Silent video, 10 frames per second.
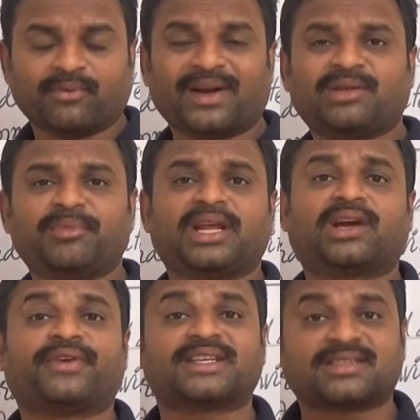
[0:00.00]
What is the meaning
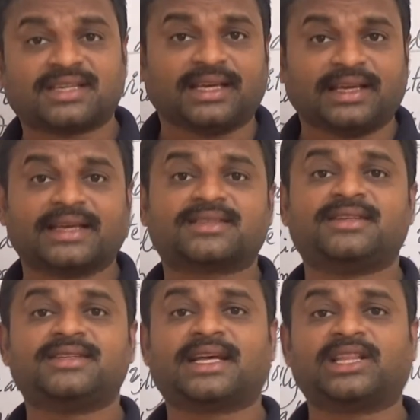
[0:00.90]
of SD? SD
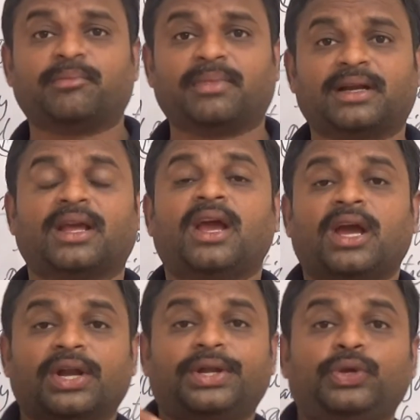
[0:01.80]
is nothing but
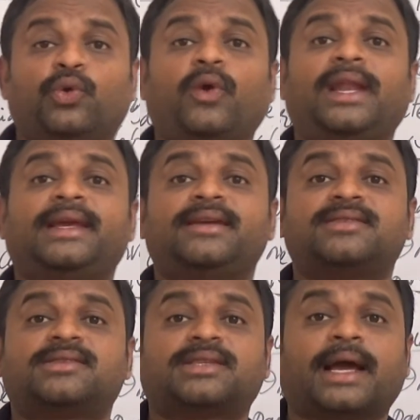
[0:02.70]
duly
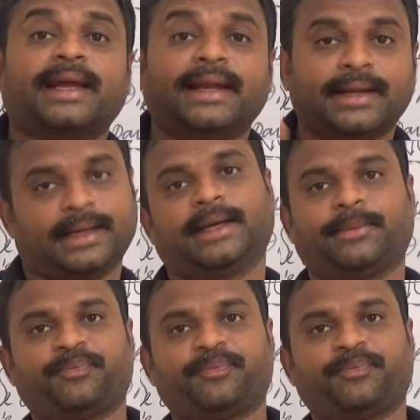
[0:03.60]
signed.